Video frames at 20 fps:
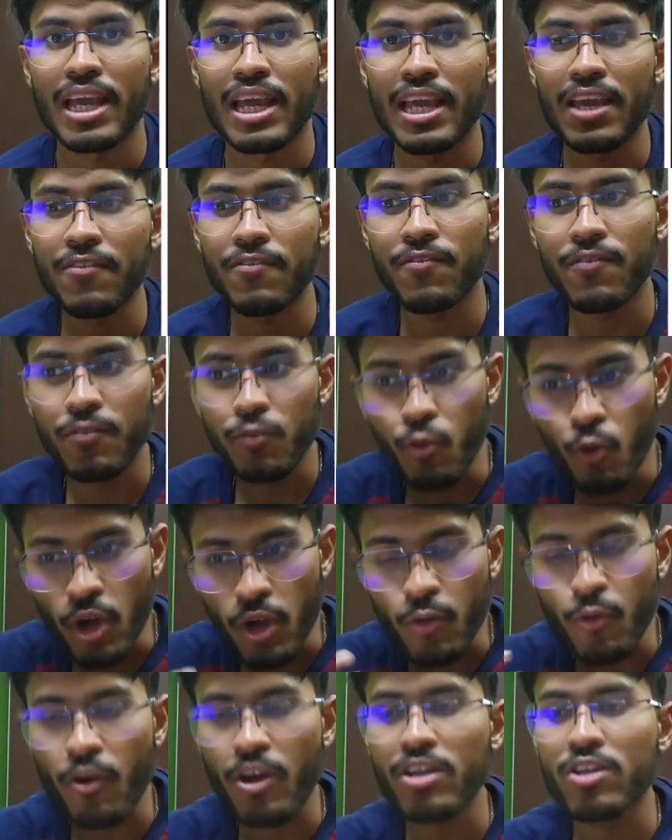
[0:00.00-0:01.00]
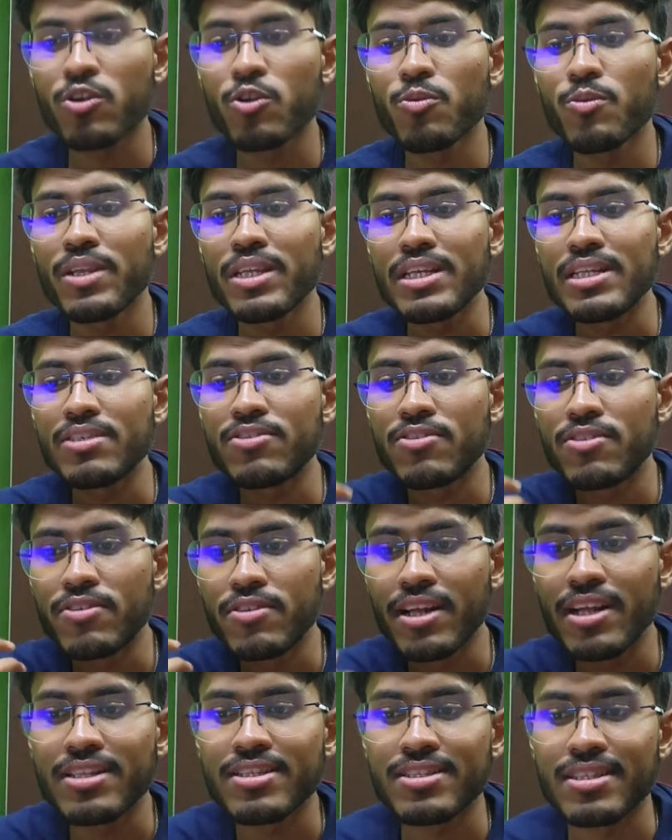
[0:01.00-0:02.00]
If we want to be
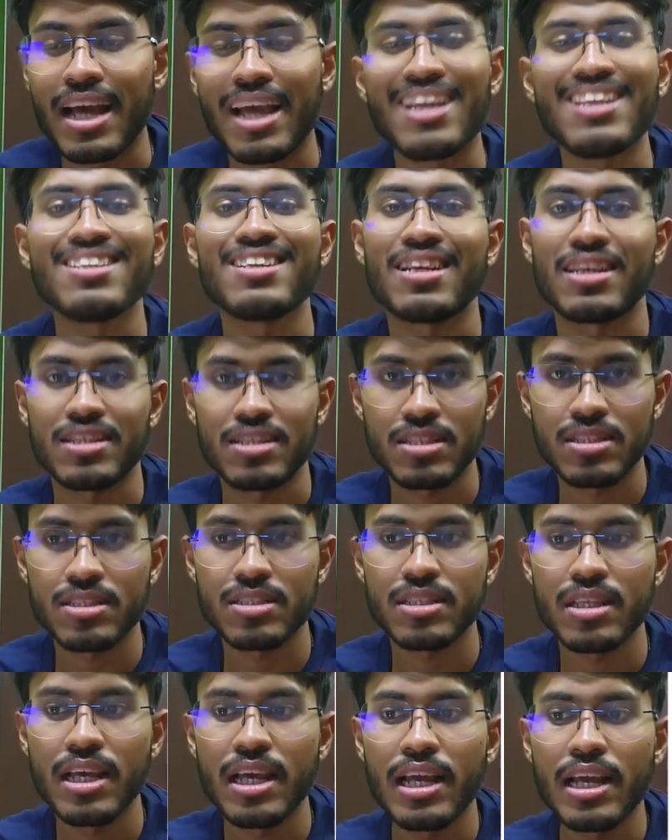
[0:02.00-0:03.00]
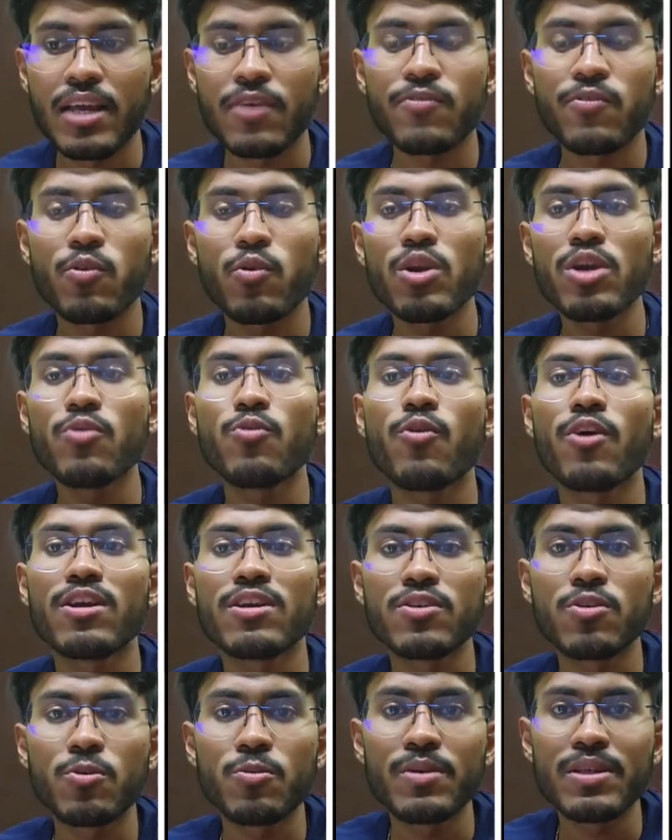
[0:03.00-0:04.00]
real scientists, if we
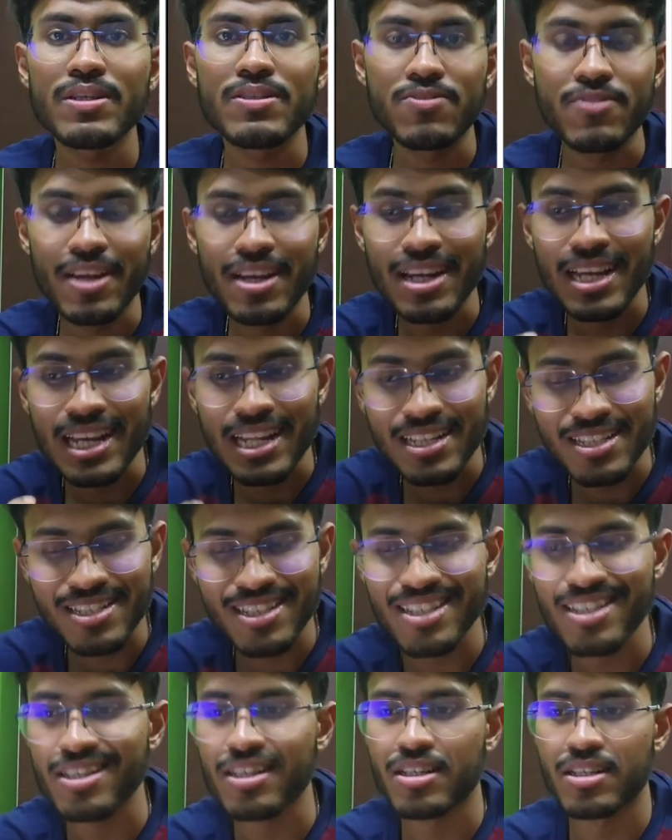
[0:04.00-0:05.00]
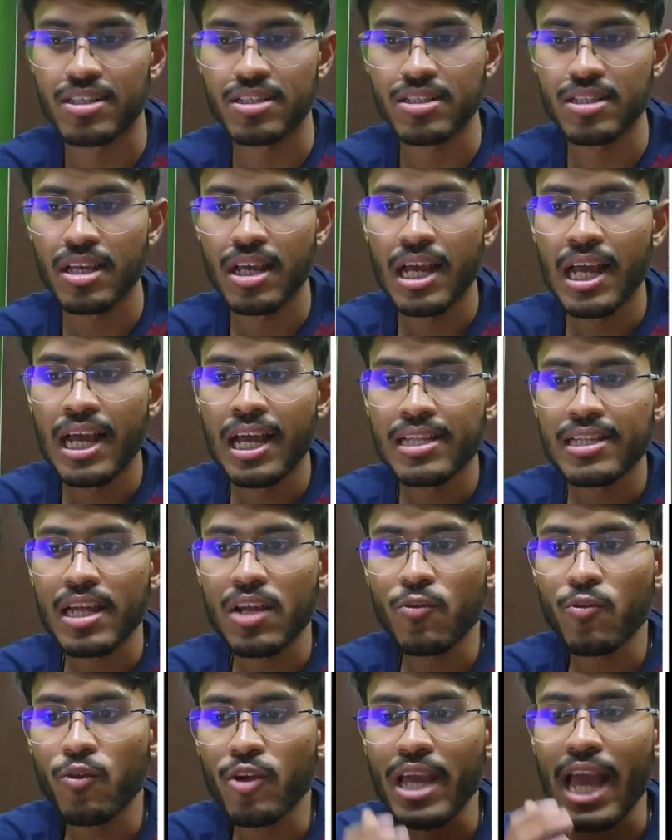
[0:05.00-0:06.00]
want to be real engineers,
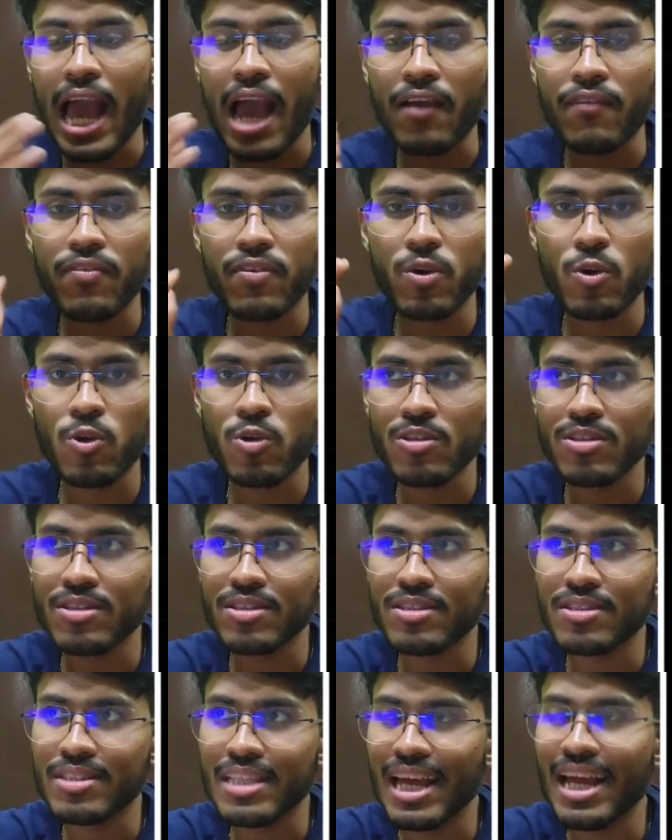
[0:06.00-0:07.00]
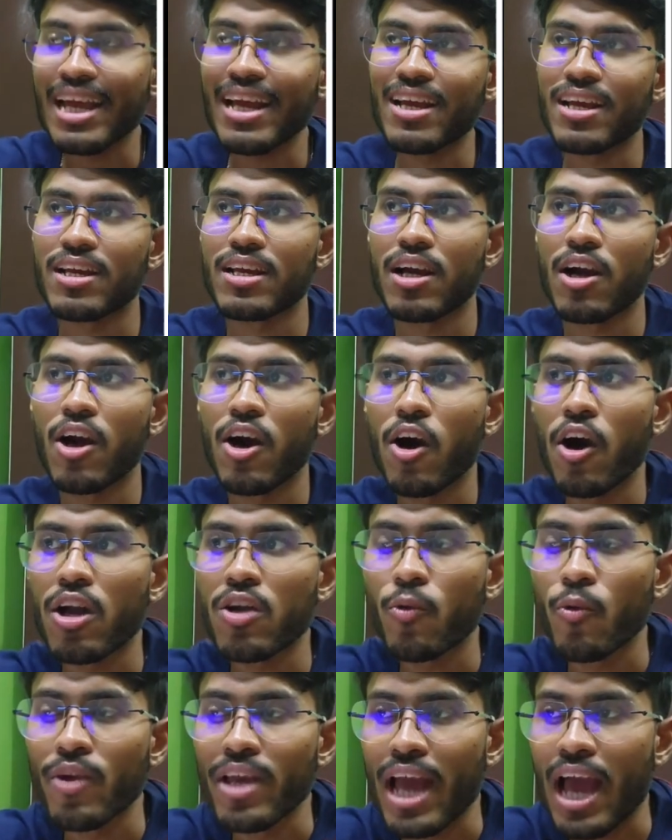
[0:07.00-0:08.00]
then we have to think or
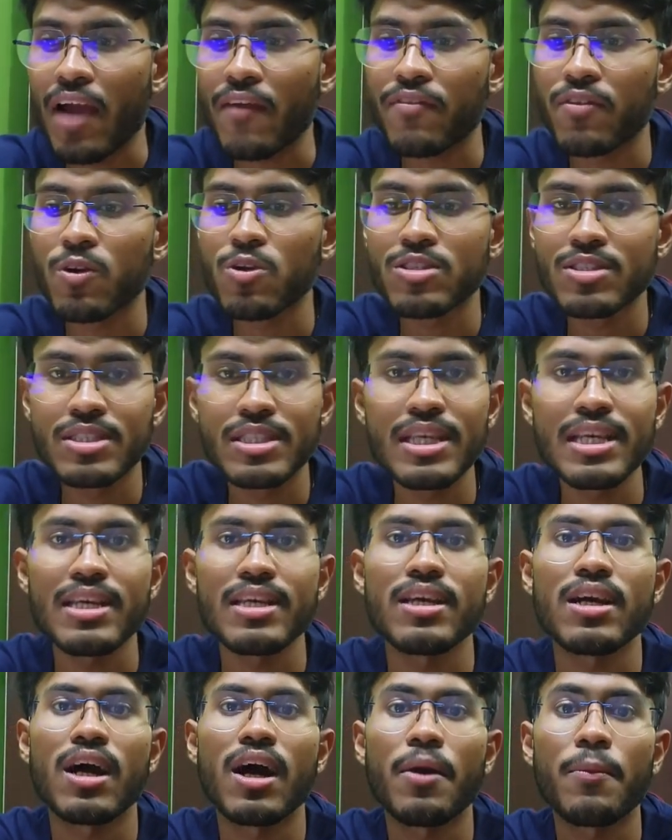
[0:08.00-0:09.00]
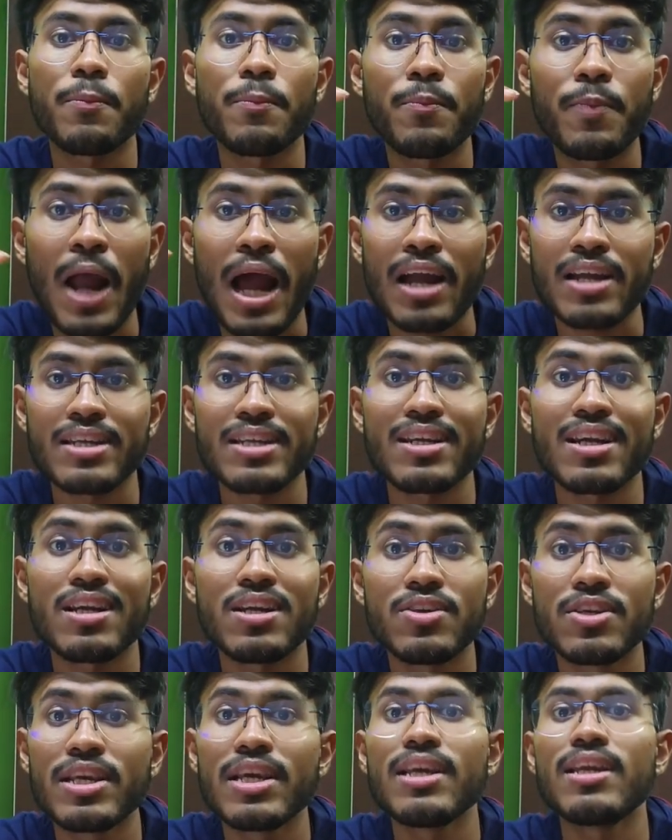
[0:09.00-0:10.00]
we have to see a practical
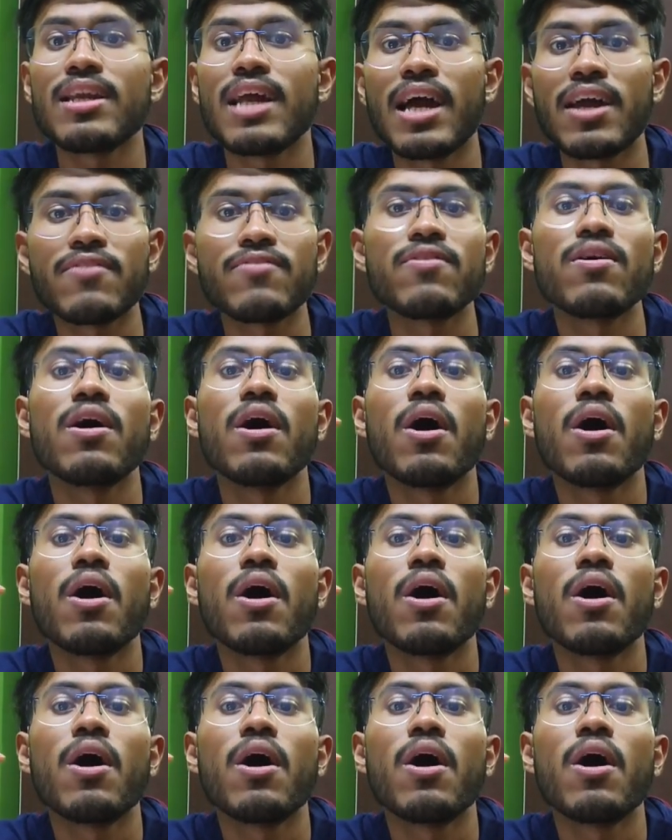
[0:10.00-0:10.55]
real life